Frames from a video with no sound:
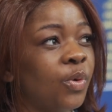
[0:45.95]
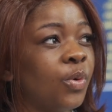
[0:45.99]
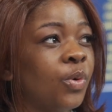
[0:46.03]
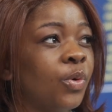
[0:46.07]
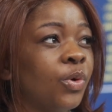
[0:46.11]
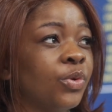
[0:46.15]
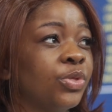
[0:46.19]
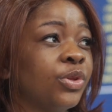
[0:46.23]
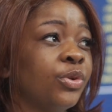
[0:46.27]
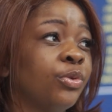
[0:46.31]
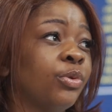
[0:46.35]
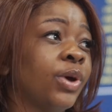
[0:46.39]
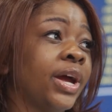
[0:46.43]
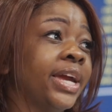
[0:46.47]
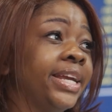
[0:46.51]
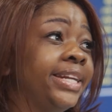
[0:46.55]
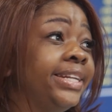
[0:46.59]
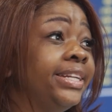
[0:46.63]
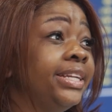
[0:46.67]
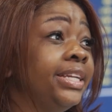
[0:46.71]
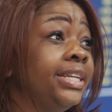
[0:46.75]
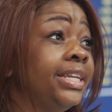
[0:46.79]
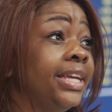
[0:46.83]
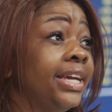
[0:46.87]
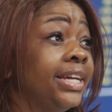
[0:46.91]
or the
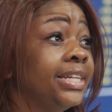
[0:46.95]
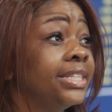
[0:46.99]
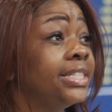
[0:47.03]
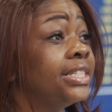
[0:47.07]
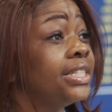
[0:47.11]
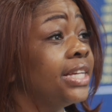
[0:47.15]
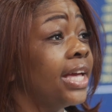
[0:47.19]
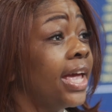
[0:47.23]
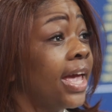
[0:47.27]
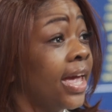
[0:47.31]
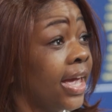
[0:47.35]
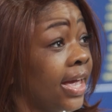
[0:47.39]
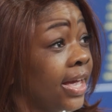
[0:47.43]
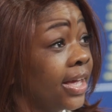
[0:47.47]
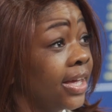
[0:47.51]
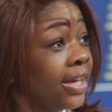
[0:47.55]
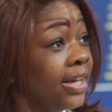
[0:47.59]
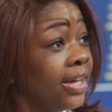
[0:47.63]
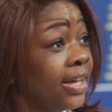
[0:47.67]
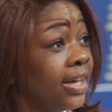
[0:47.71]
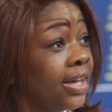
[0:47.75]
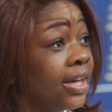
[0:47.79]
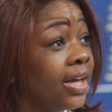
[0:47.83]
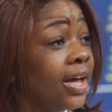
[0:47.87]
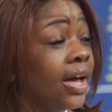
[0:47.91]
right-leaning DA,